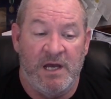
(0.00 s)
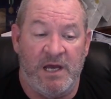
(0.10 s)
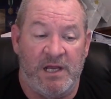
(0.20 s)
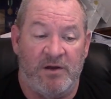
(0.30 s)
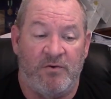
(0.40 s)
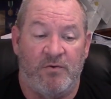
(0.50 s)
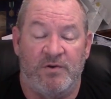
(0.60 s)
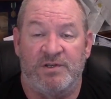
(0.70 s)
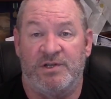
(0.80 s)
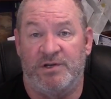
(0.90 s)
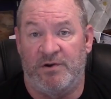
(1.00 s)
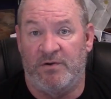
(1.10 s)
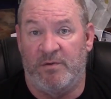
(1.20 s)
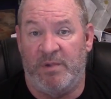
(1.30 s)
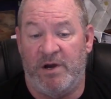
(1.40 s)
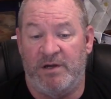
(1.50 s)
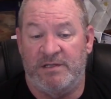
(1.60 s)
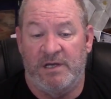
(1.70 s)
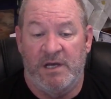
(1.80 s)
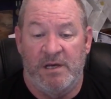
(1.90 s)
and of course journal bearings.